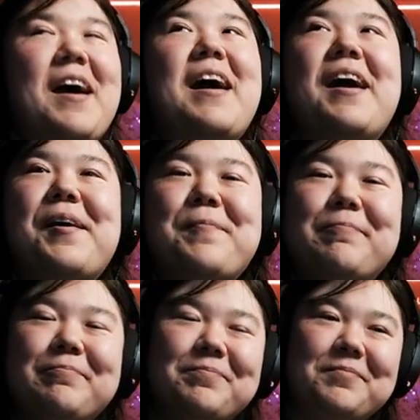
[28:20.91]

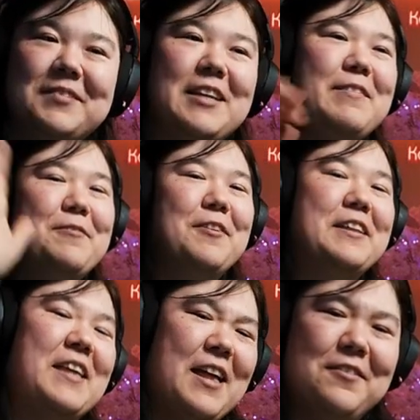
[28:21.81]
Save that for,
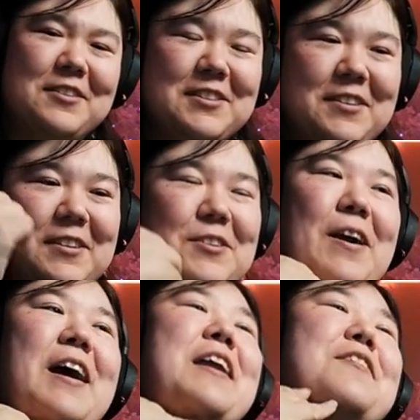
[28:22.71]
like, the end of the series, or
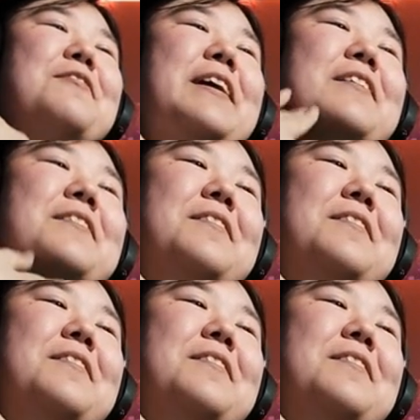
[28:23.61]
end of, like,